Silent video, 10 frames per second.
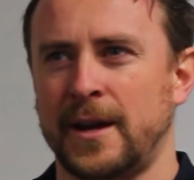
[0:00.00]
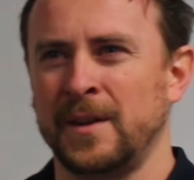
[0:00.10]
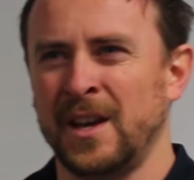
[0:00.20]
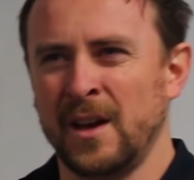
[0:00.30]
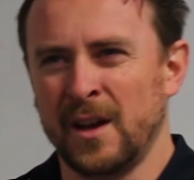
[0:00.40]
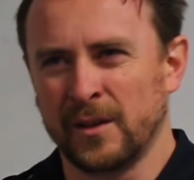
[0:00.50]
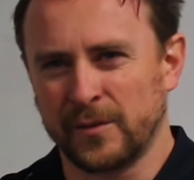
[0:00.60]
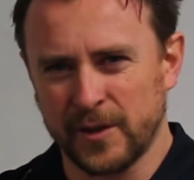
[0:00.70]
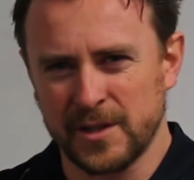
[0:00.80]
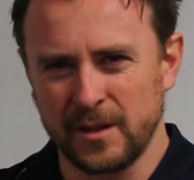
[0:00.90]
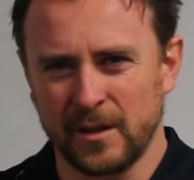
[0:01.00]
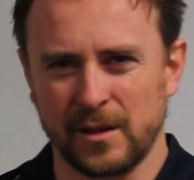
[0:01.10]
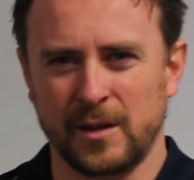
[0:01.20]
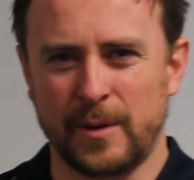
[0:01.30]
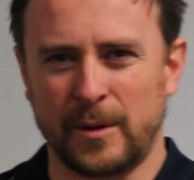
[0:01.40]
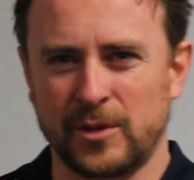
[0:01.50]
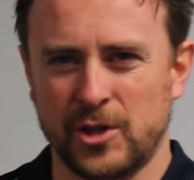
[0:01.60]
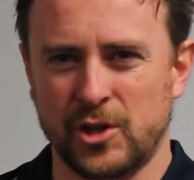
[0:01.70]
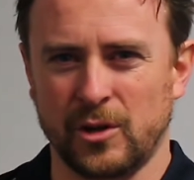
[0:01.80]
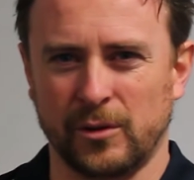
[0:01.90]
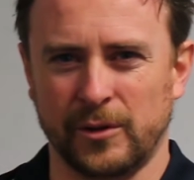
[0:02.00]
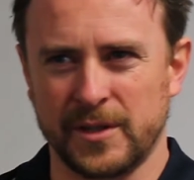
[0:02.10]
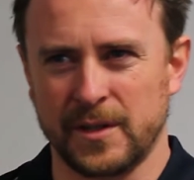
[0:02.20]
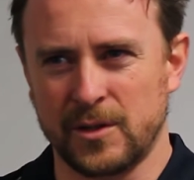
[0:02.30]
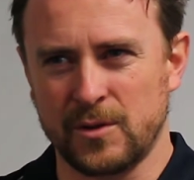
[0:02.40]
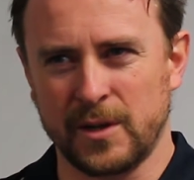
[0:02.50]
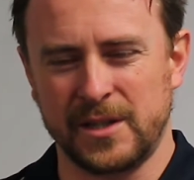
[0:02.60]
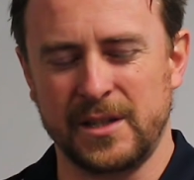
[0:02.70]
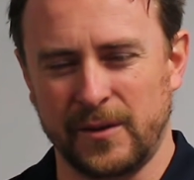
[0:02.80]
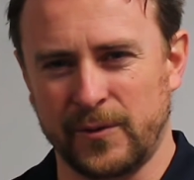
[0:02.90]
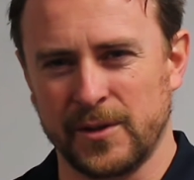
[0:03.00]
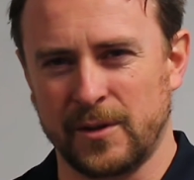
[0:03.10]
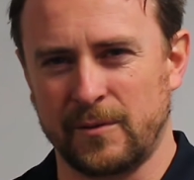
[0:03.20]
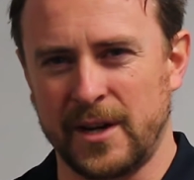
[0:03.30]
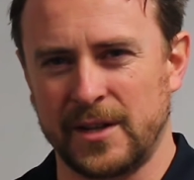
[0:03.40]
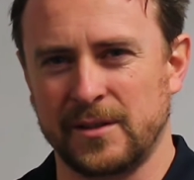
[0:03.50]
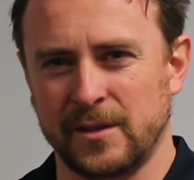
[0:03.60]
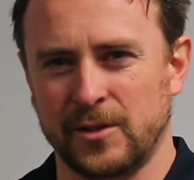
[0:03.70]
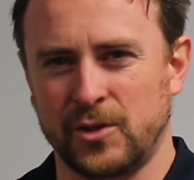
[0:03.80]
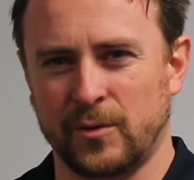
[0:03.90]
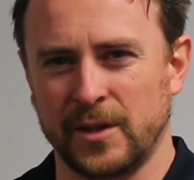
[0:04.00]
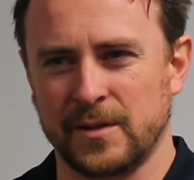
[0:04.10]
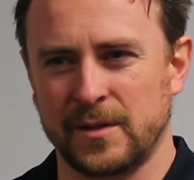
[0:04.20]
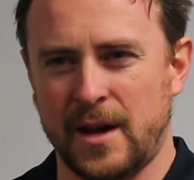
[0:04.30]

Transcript: Now, the first thing to think about with the shoulder is it is quite different to the rest of the joints.